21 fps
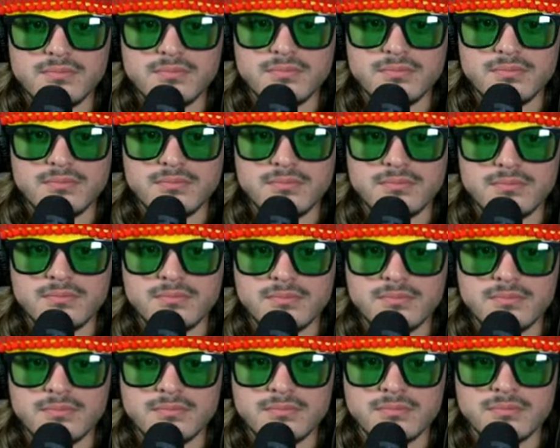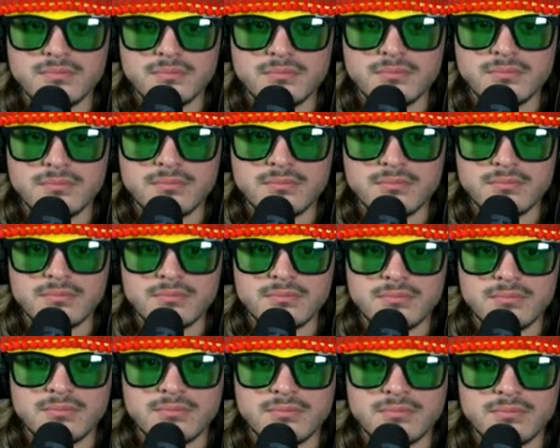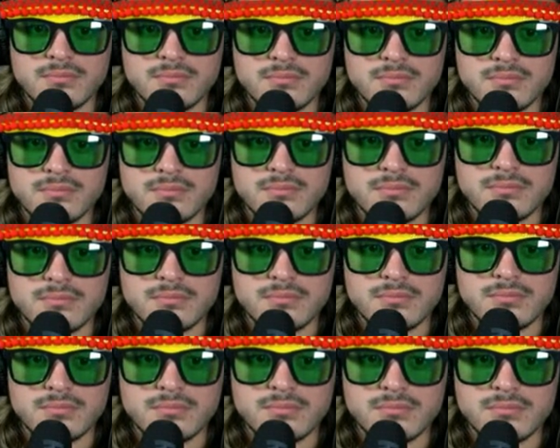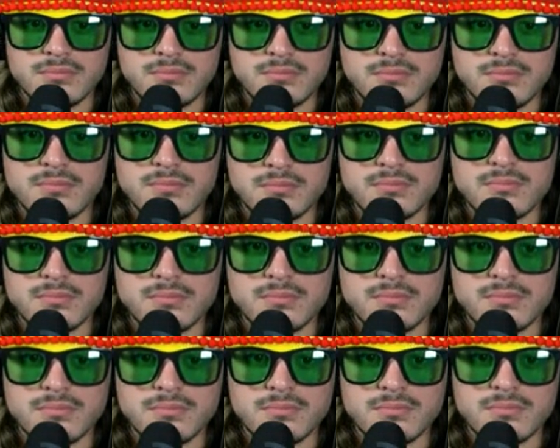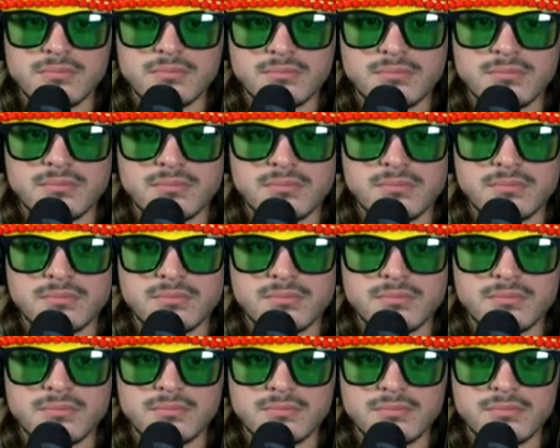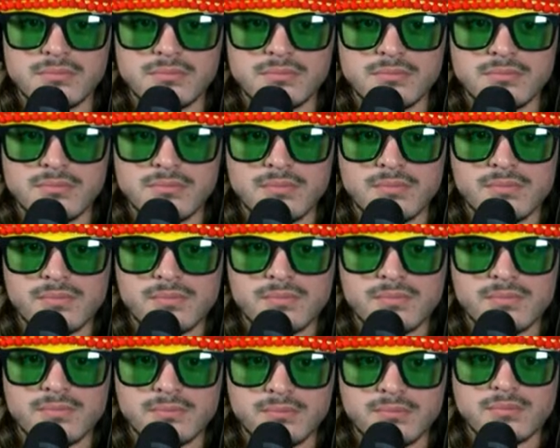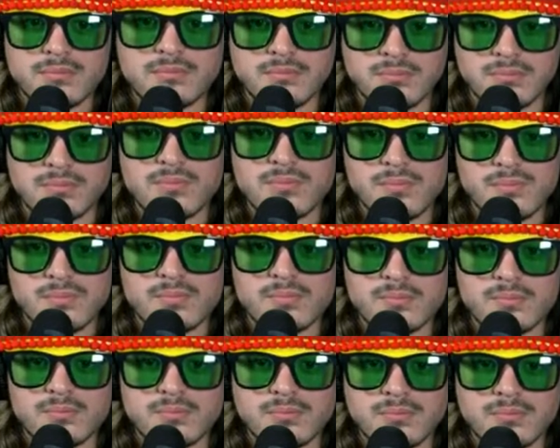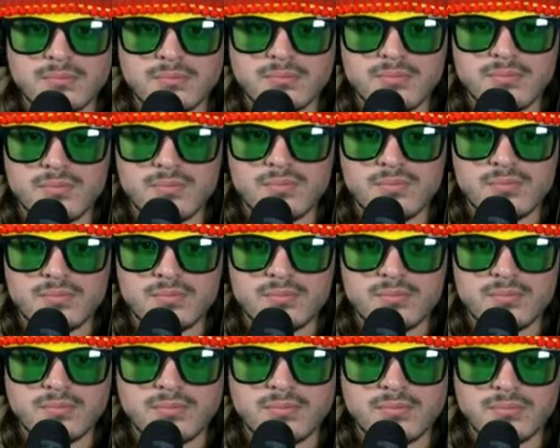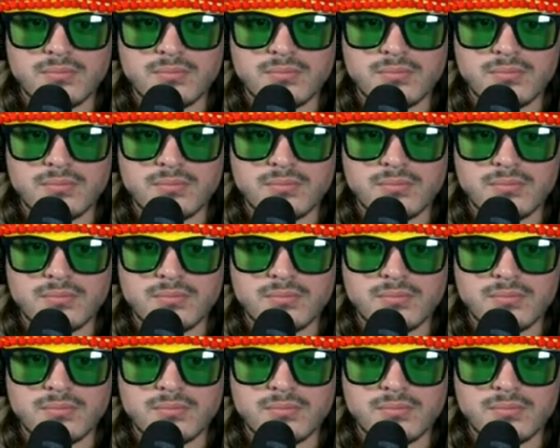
No words are spoken by the person on screen.